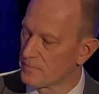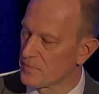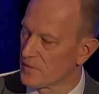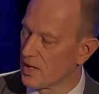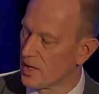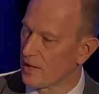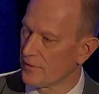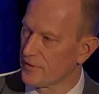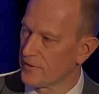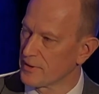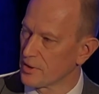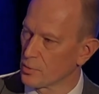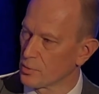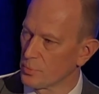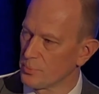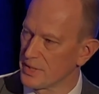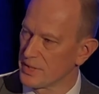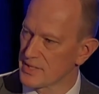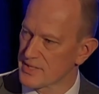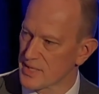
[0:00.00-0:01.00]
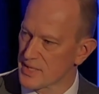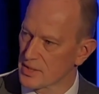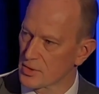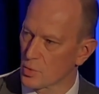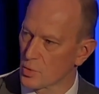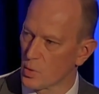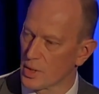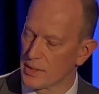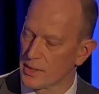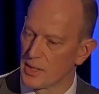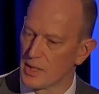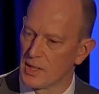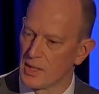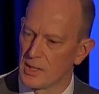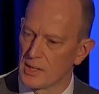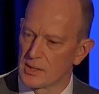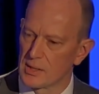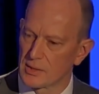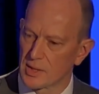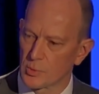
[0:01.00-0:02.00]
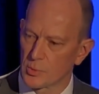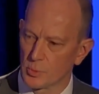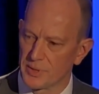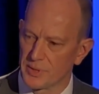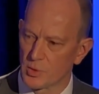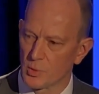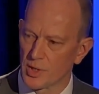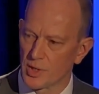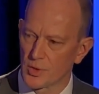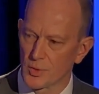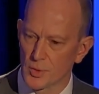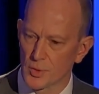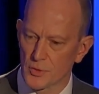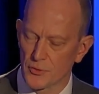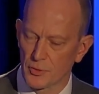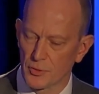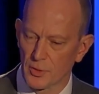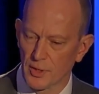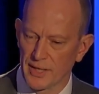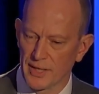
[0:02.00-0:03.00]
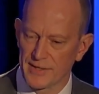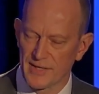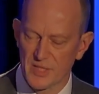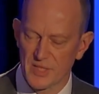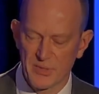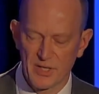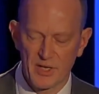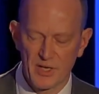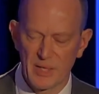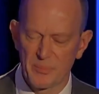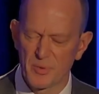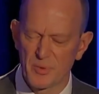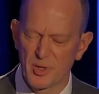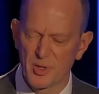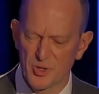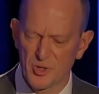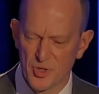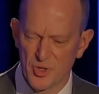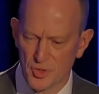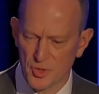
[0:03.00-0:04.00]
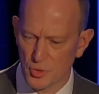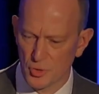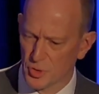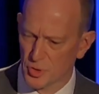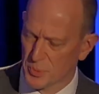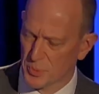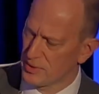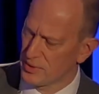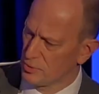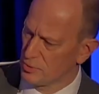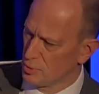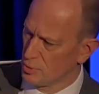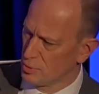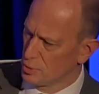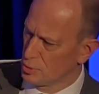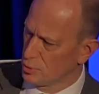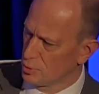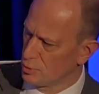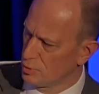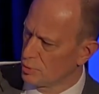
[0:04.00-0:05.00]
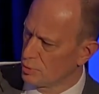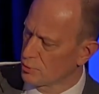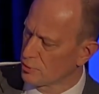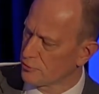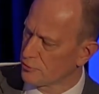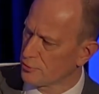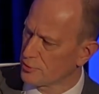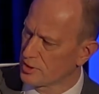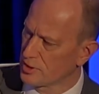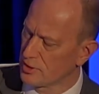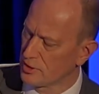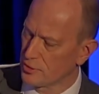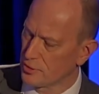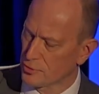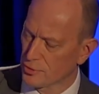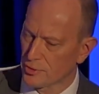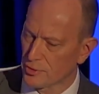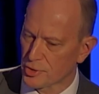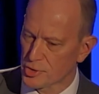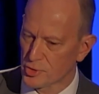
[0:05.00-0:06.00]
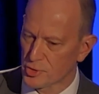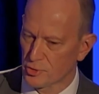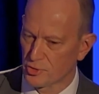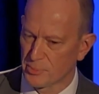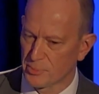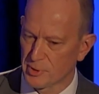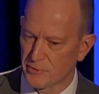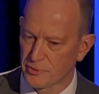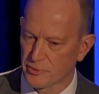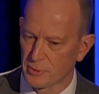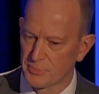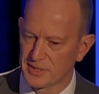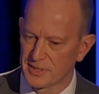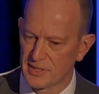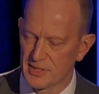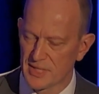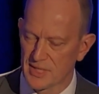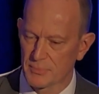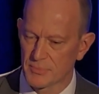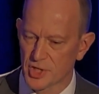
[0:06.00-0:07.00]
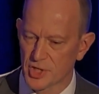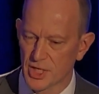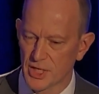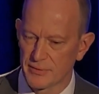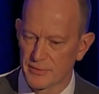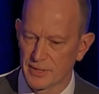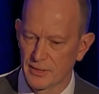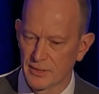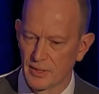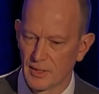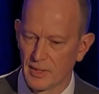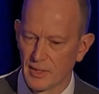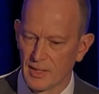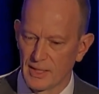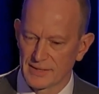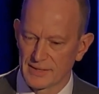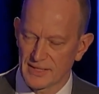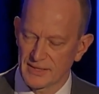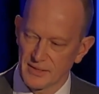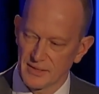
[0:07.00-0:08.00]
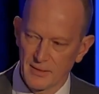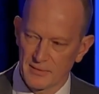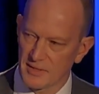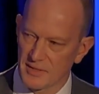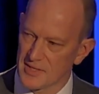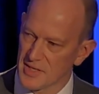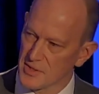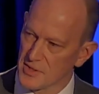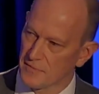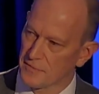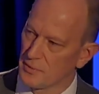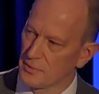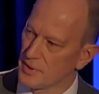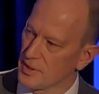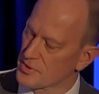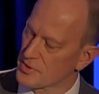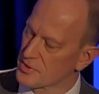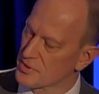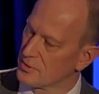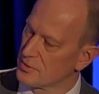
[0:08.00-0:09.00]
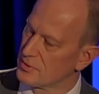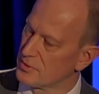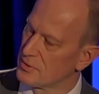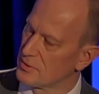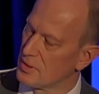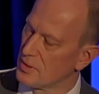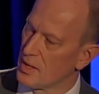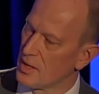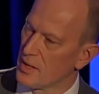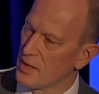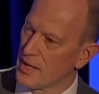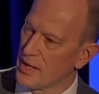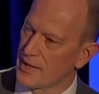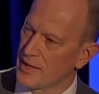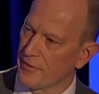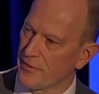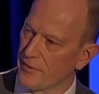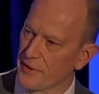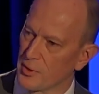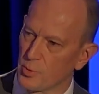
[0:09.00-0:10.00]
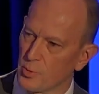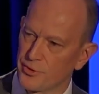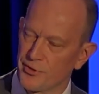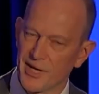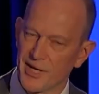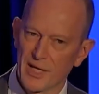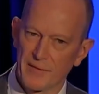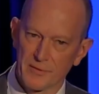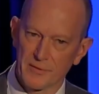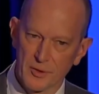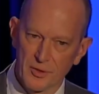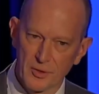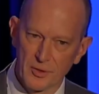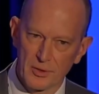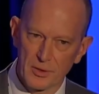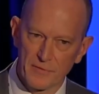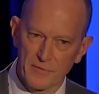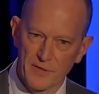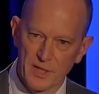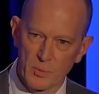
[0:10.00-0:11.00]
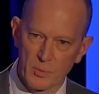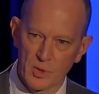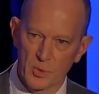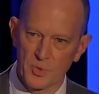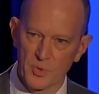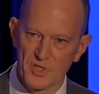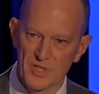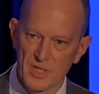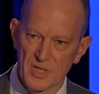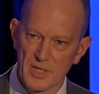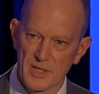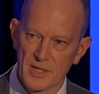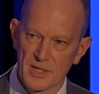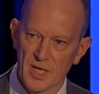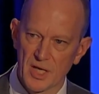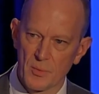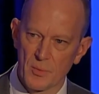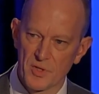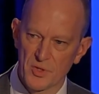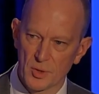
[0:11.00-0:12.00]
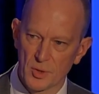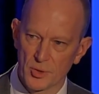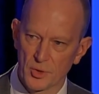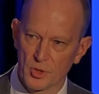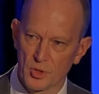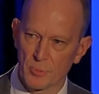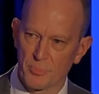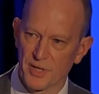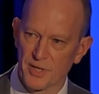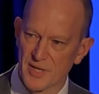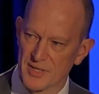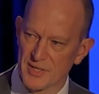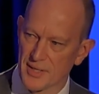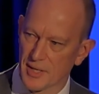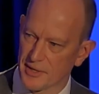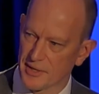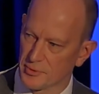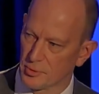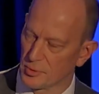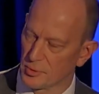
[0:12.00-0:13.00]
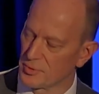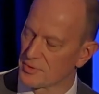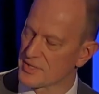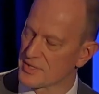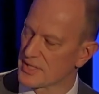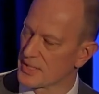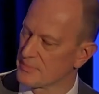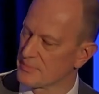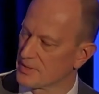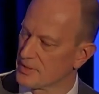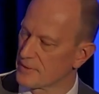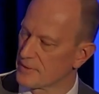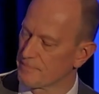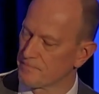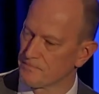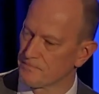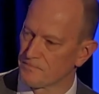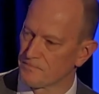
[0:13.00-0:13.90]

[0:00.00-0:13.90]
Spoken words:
I think that would be a second one that would be quite useful. And there's been an emergence. You referred in the introduction to a number of committees I'm chairing that didn't exist a few years ago. And I think we're ahead of the curve, and what we're seeing now is other companies are starting to do the same thing.